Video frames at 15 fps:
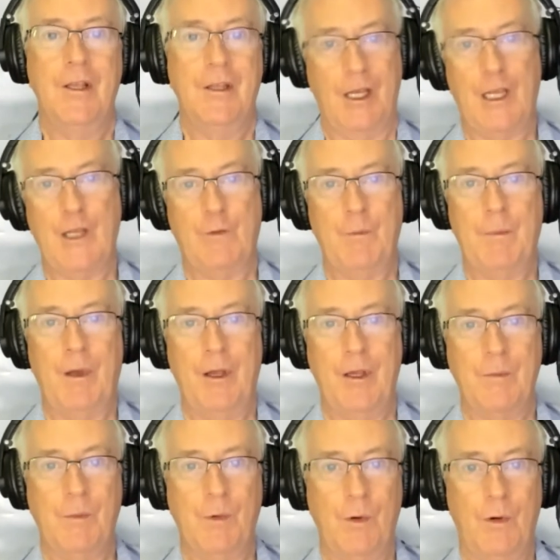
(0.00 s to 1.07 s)
Thank you for
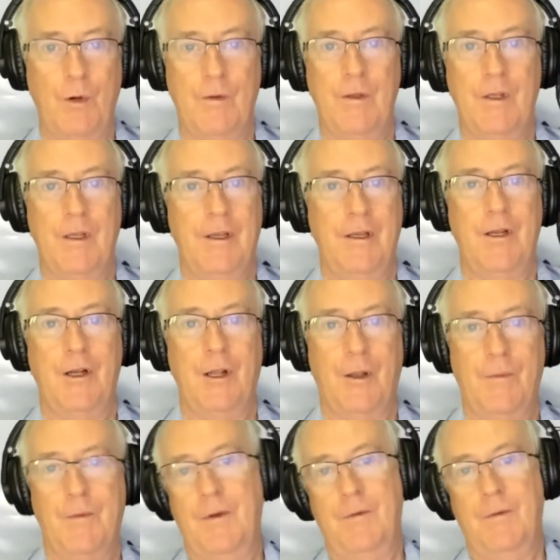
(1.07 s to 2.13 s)
buying more, you
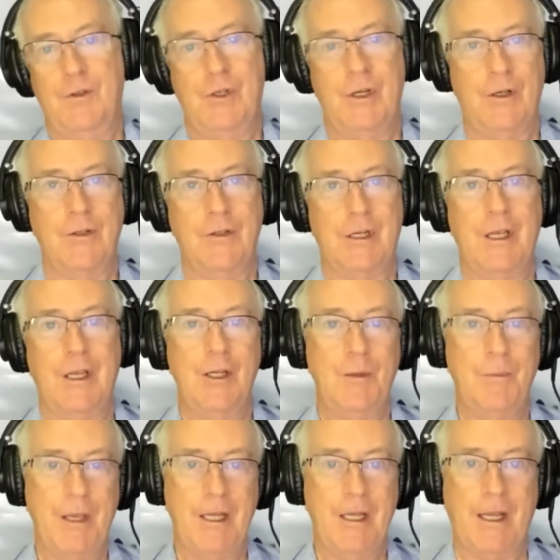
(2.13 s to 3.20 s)
know, chickens at Henny
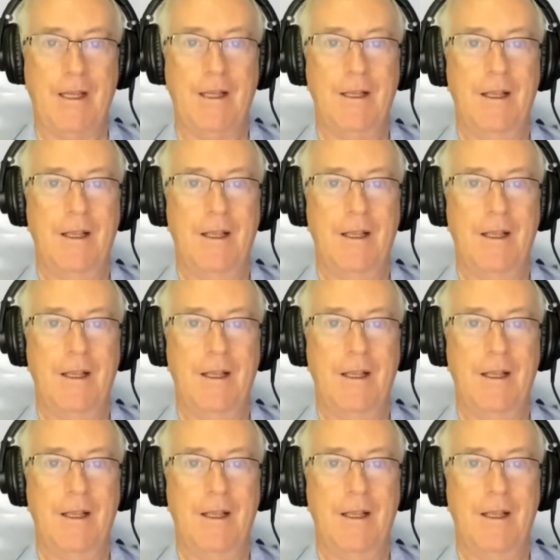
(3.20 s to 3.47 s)
Penny.